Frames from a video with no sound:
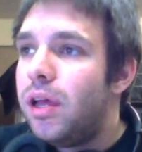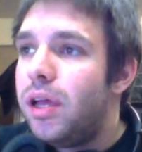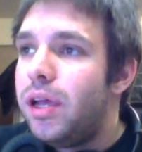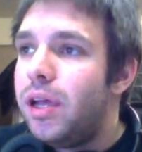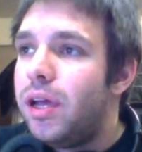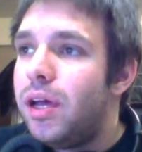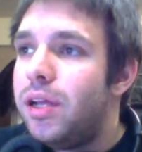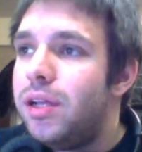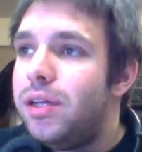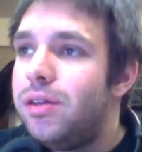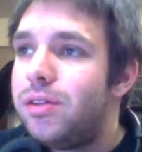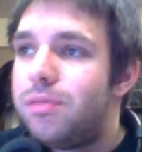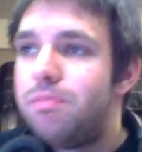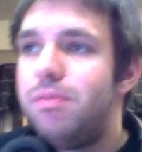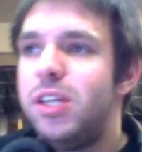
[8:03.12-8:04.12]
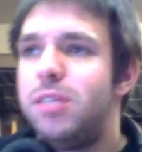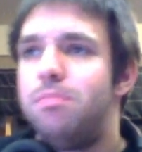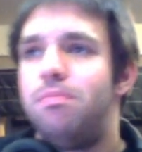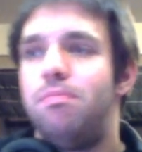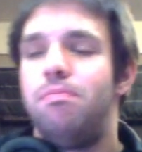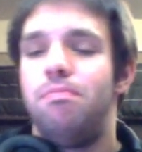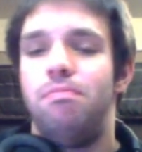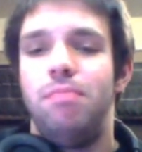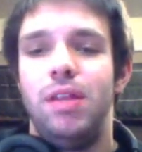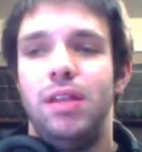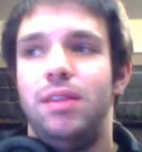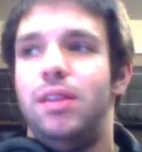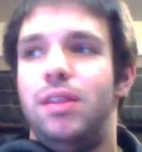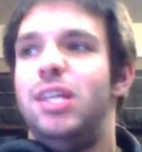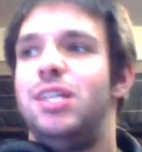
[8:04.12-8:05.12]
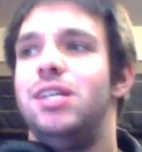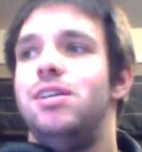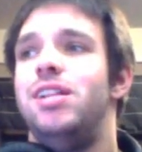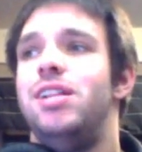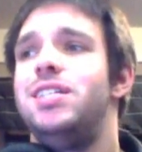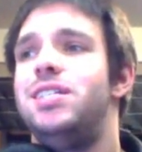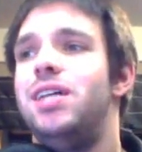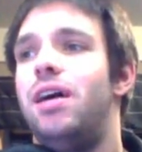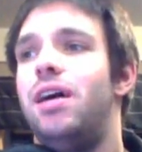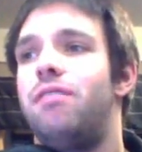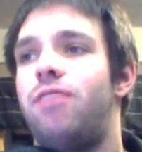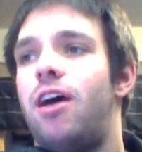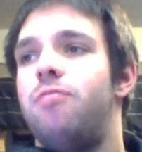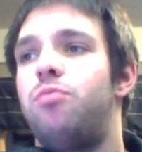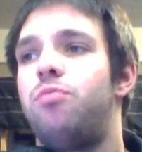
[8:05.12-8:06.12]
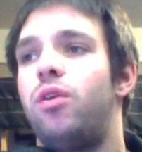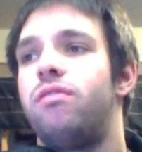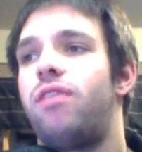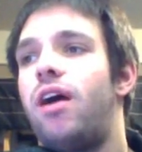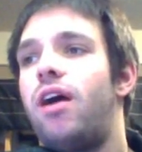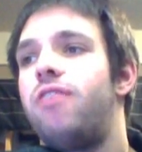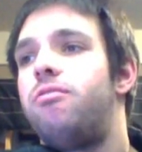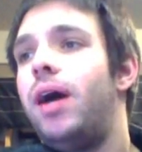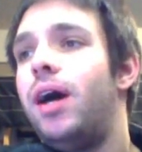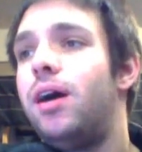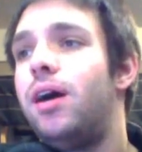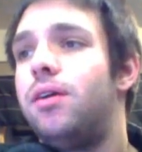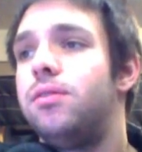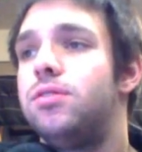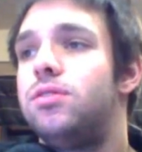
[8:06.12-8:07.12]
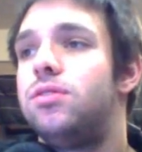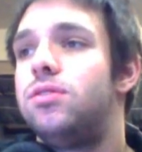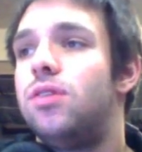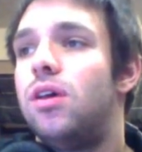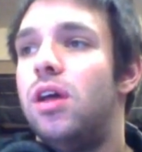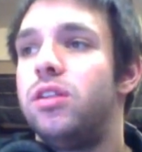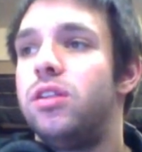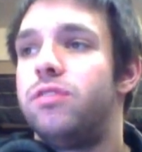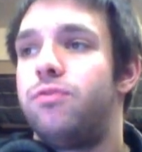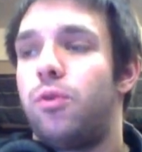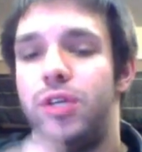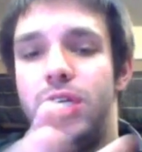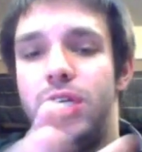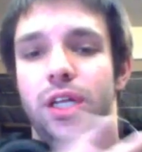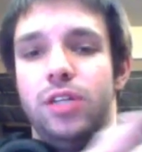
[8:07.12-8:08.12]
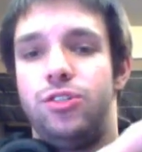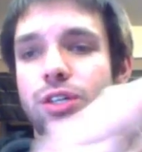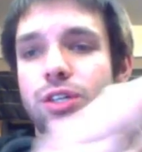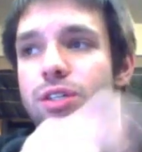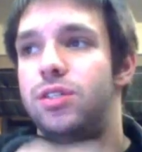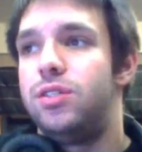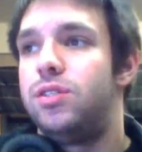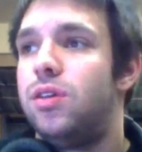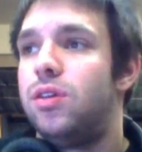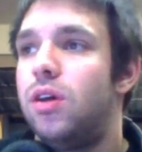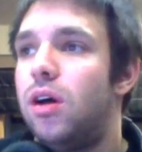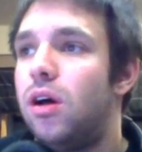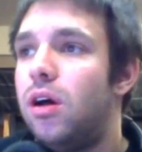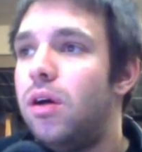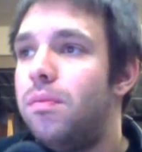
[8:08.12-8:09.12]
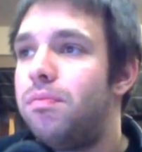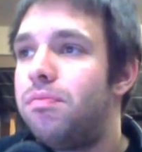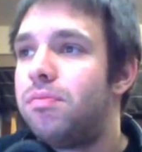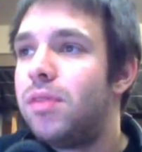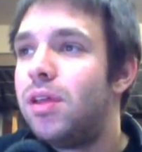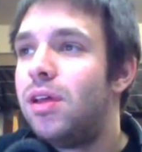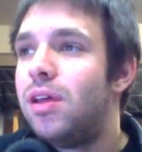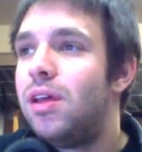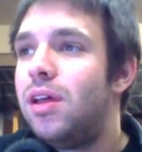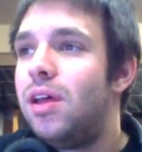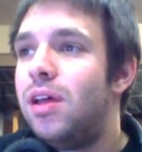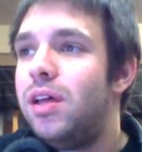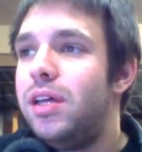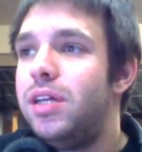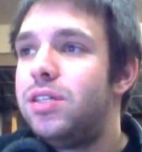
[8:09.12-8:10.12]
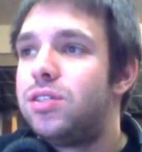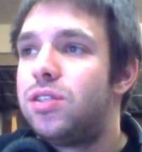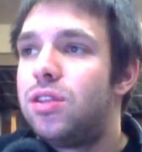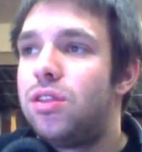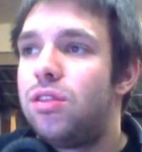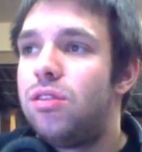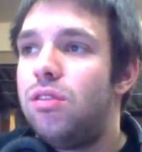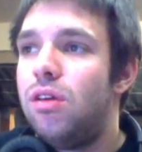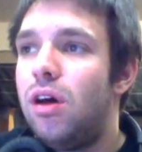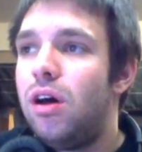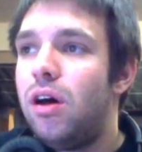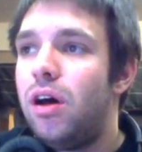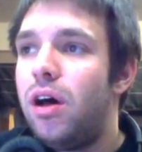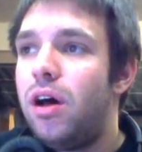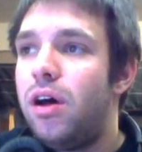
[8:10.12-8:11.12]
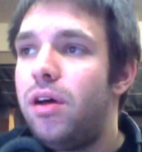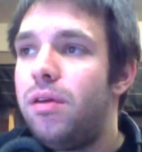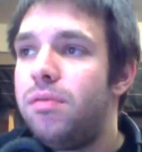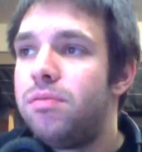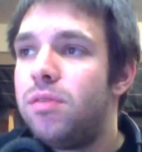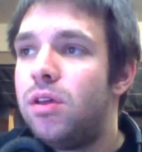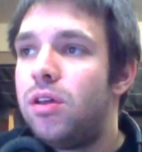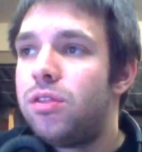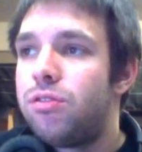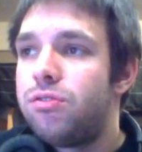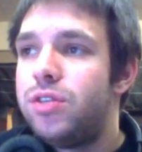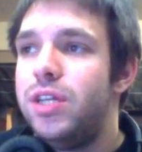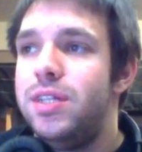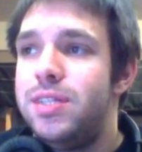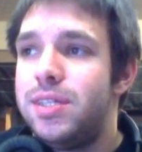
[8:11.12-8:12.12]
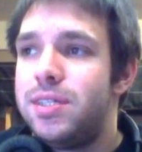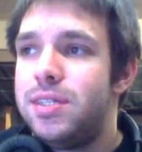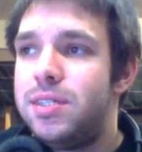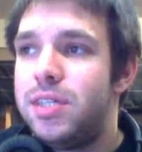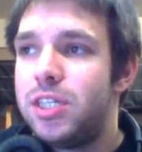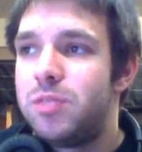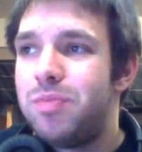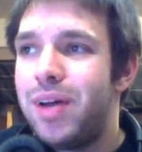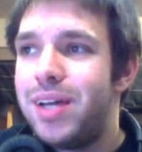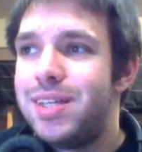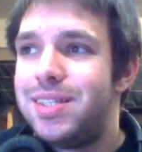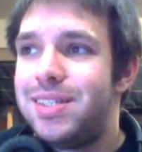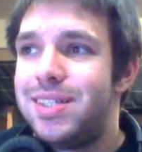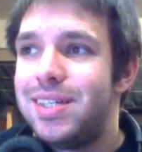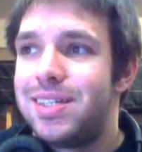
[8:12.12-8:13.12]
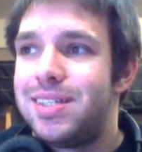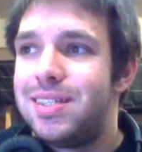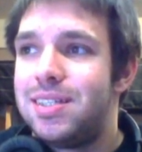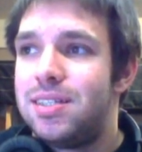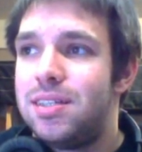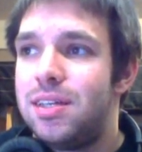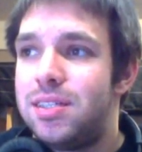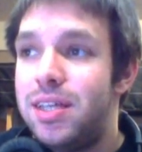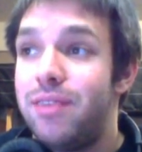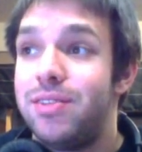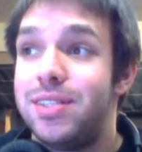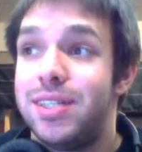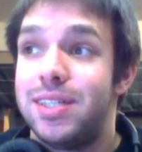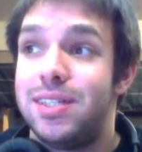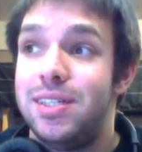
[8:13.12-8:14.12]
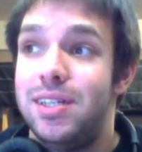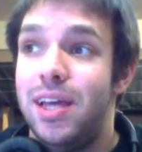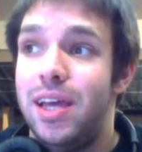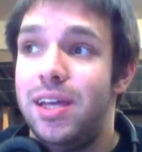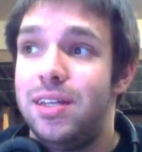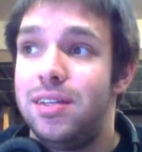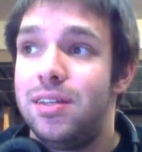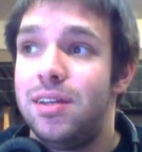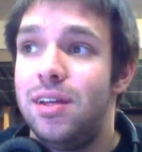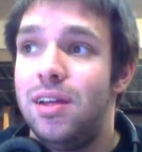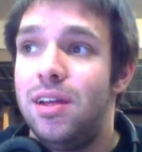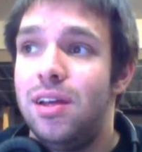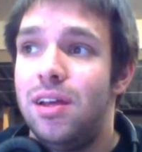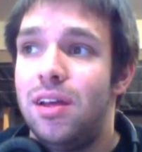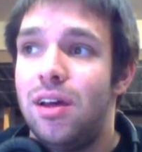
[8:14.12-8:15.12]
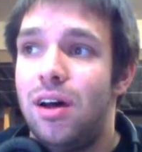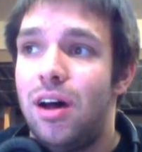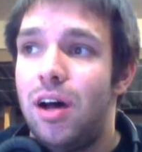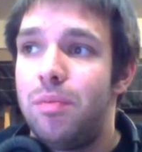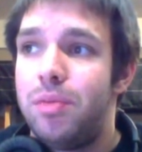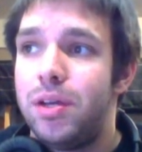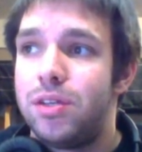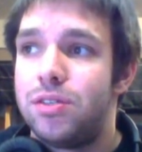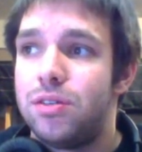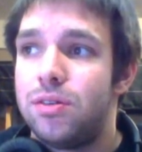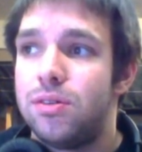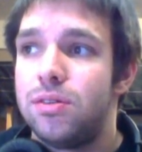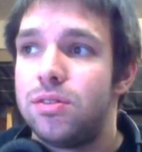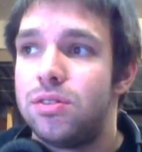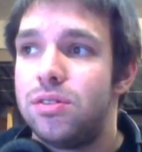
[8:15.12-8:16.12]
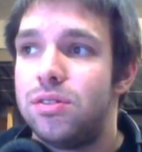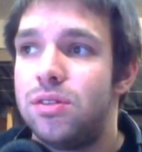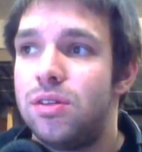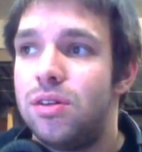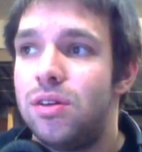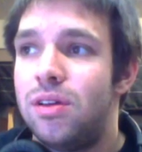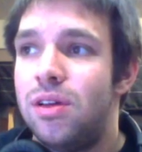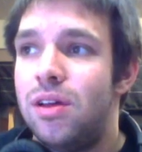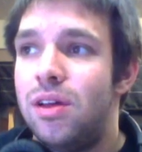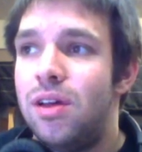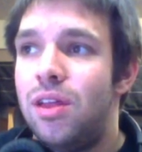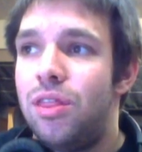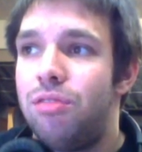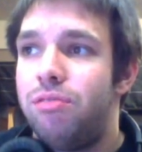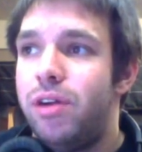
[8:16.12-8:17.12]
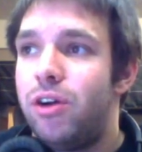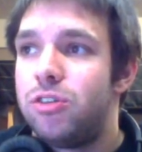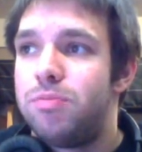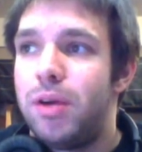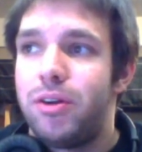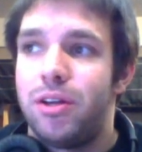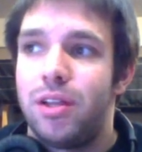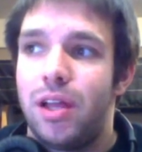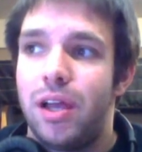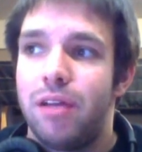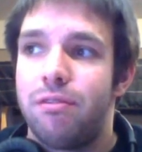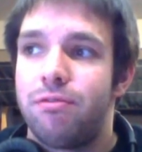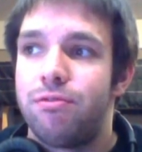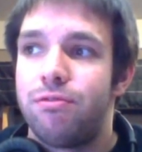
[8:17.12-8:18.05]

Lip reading: and it does it at 5.5 pounds. It's 14 inches. It's 1366 by 768 pixels. 3 hours battery life.